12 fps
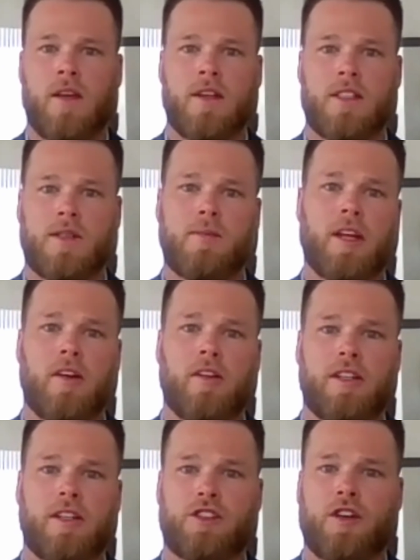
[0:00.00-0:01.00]

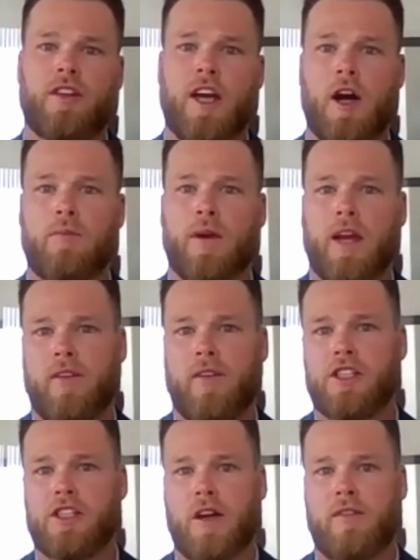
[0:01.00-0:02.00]
Similarly, during the outbreak of
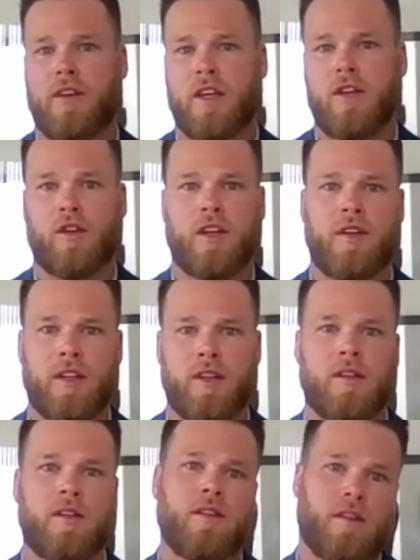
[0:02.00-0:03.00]
HIV or
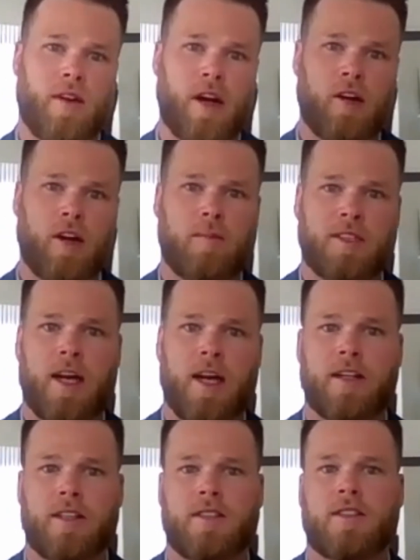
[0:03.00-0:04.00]
even the viral
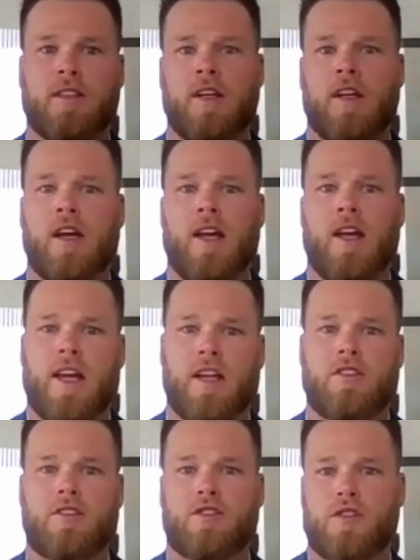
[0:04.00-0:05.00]
hepatitis,
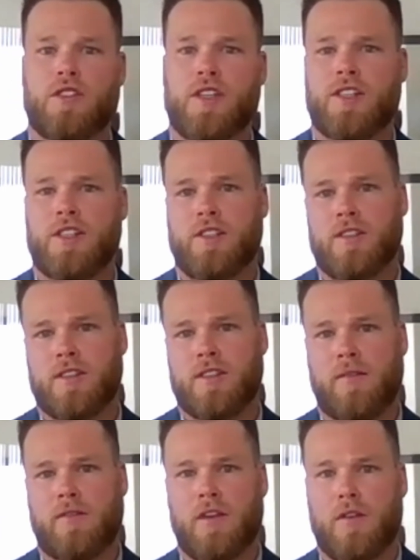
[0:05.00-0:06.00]
dental associations and
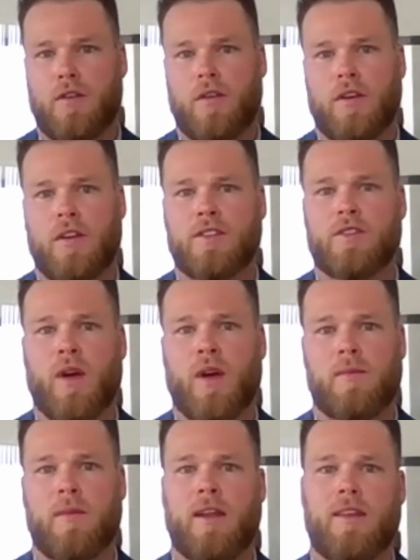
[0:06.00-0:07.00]
safety authorities
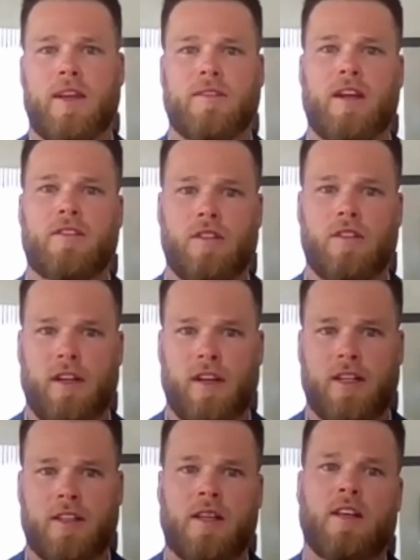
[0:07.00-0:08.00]
recommend that dental
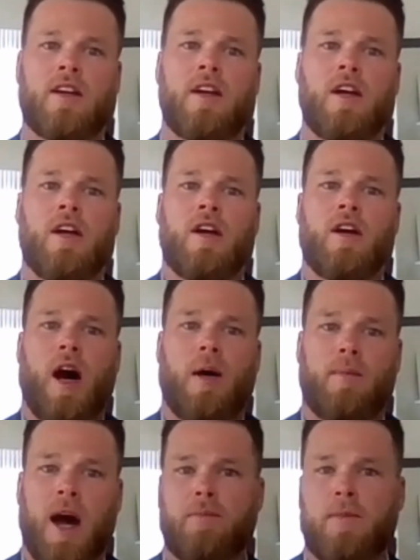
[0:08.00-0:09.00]
clinics
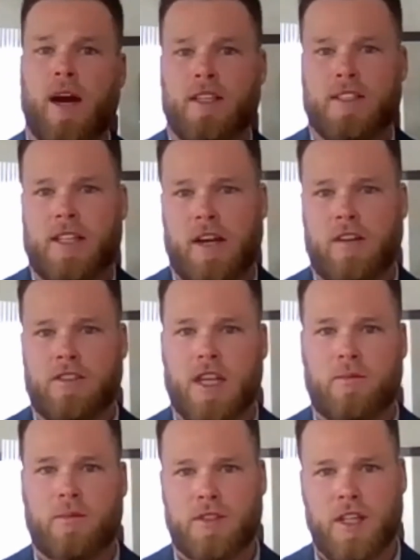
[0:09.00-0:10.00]
abide by a standard set
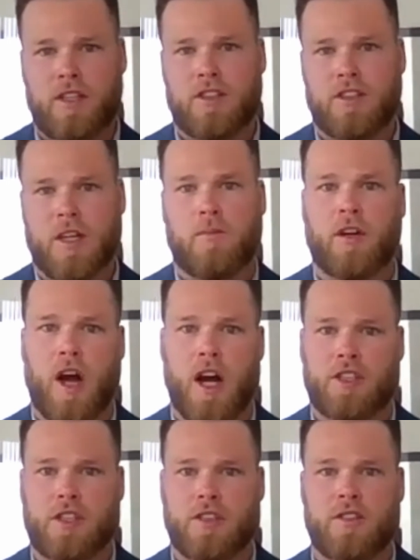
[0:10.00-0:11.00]
of procedures and
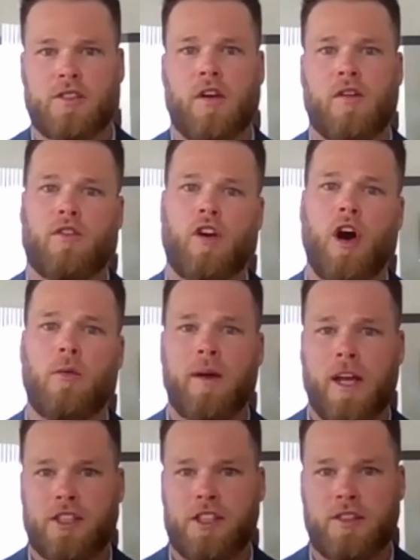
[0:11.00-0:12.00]
precautions for all
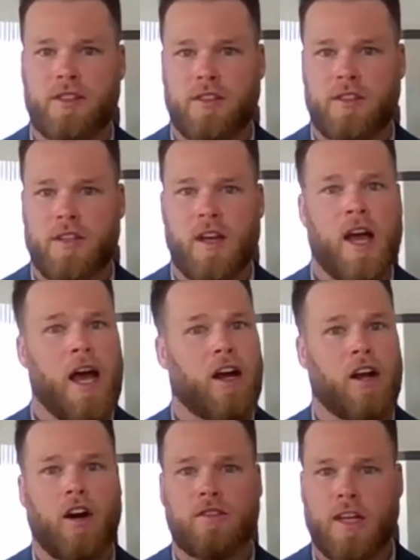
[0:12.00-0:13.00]
patients at
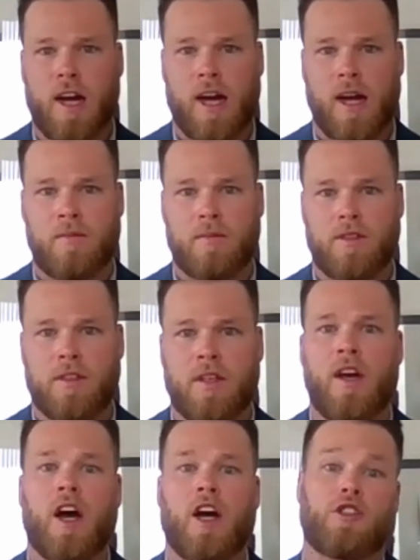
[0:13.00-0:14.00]
all times,
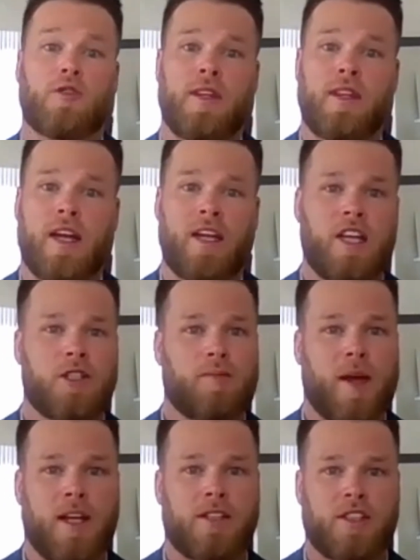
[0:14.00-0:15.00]
assuming that each
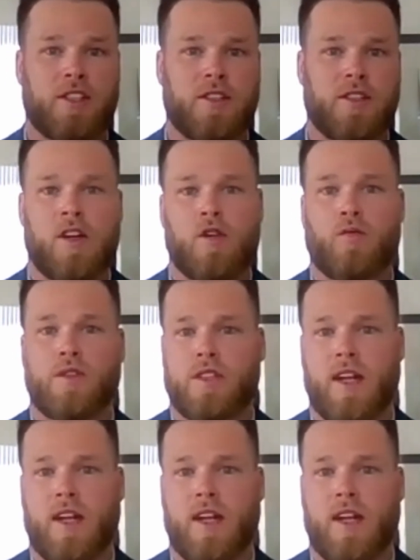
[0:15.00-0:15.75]
patient was